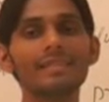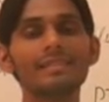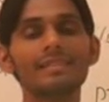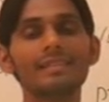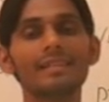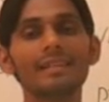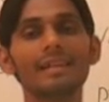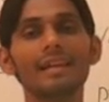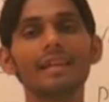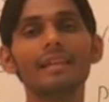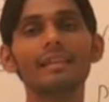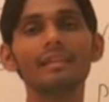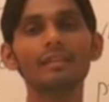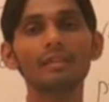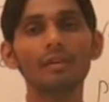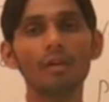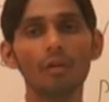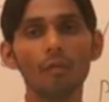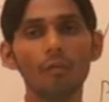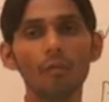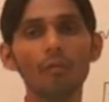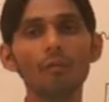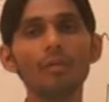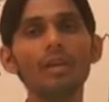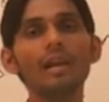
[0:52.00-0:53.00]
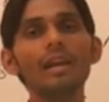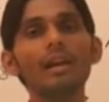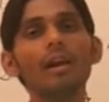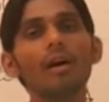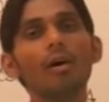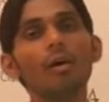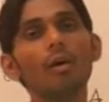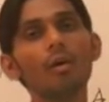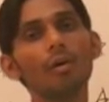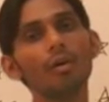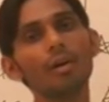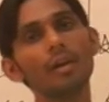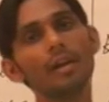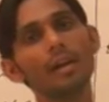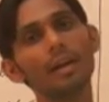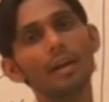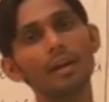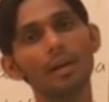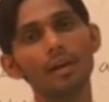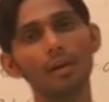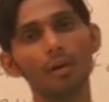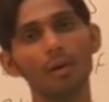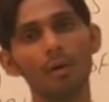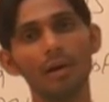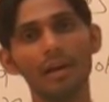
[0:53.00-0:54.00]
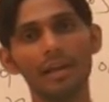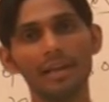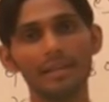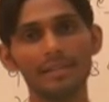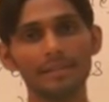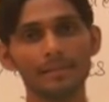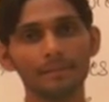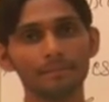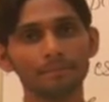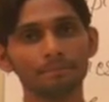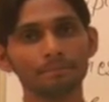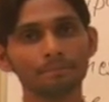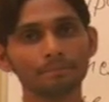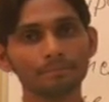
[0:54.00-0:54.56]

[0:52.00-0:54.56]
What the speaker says: strength, will or knowledge.